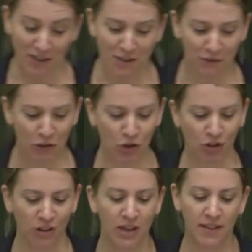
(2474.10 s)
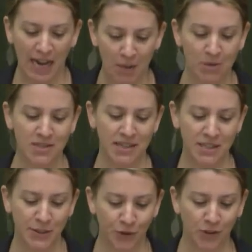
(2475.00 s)
feed the future, the hybrid
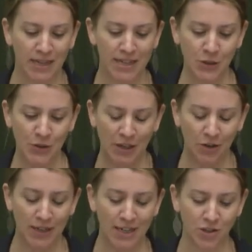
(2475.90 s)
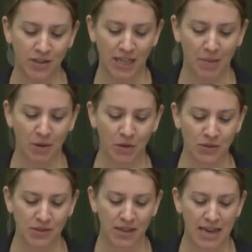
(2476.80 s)
seeds, the fertilizer, the irrigation, the
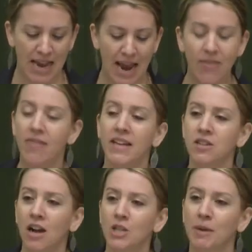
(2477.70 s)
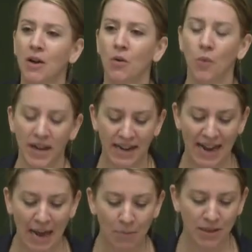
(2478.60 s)
chemicals. And then they talked about what had
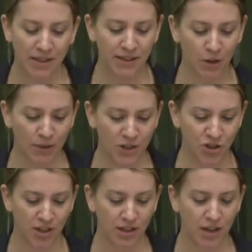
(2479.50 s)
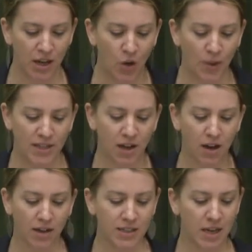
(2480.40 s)
happened in their region. We
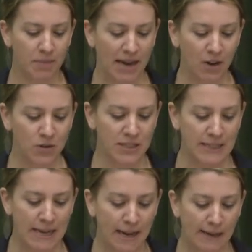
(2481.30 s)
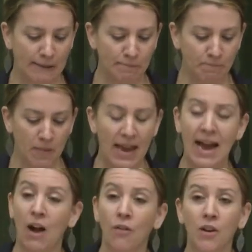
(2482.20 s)
talked about um,
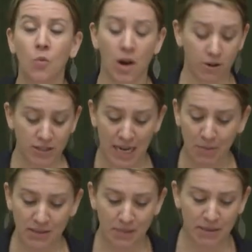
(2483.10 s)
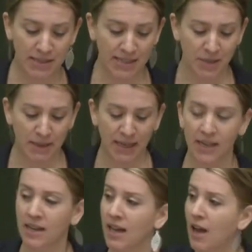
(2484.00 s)
how their water tables had been
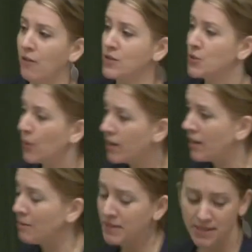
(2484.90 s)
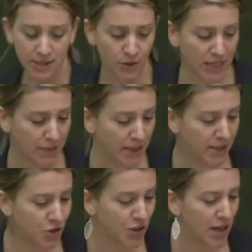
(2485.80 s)
decimated, how their soil had been so
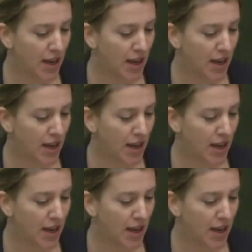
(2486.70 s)
damaged,